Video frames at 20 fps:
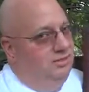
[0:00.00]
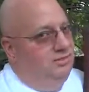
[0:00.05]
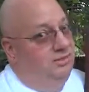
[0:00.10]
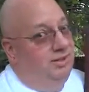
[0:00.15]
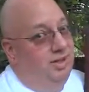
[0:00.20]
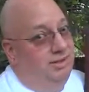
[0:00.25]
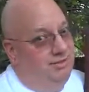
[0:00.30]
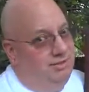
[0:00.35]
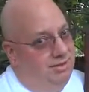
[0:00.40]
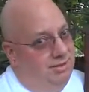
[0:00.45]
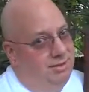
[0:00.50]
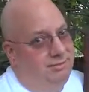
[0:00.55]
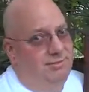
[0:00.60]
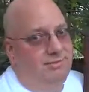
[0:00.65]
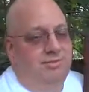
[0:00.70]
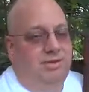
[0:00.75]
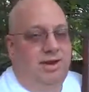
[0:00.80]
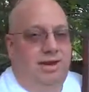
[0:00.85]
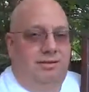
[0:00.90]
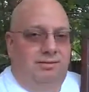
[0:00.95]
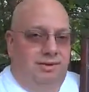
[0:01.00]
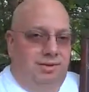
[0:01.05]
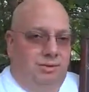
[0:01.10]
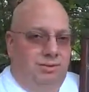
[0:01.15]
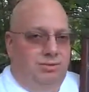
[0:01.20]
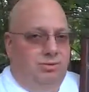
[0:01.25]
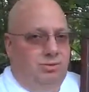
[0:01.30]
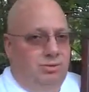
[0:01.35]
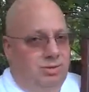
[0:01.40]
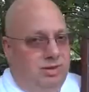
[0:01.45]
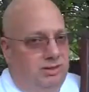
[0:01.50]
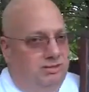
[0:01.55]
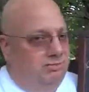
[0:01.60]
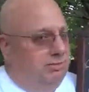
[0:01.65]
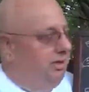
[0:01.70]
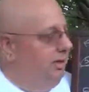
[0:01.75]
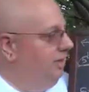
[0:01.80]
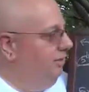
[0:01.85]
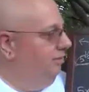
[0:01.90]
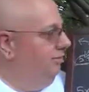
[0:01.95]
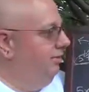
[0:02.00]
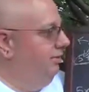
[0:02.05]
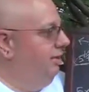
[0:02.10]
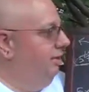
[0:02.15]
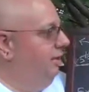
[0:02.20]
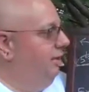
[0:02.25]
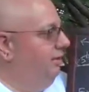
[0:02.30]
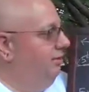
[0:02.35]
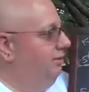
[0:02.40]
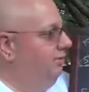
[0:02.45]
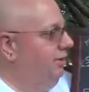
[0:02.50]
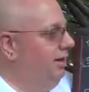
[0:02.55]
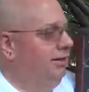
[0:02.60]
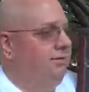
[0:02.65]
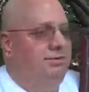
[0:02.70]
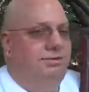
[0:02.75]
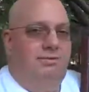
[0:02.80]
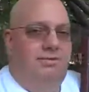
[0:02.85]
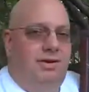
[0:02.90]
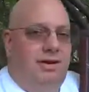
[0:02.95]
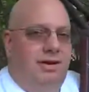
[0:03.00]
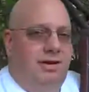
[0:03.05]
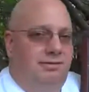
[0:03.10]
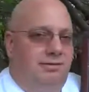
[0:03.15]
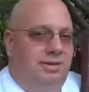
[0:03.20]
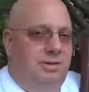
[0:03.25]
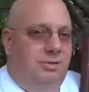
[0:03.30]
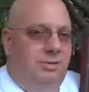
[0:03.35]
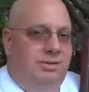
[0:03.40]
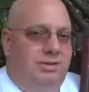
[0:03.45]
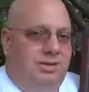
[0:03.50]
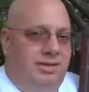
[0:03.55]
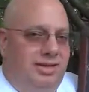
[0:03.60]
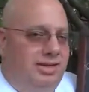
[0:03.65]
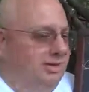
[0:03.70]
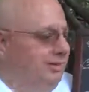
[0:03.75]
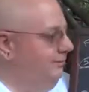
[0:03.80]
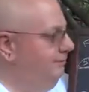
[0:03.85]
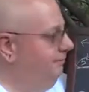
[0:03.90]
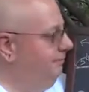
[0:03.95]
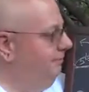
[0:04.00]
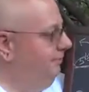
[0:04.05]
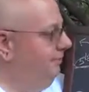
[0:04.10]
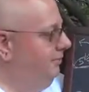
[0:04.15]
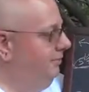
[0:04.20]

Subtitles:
It's 5 times 5 equals 25. 5 and 5 equal 10.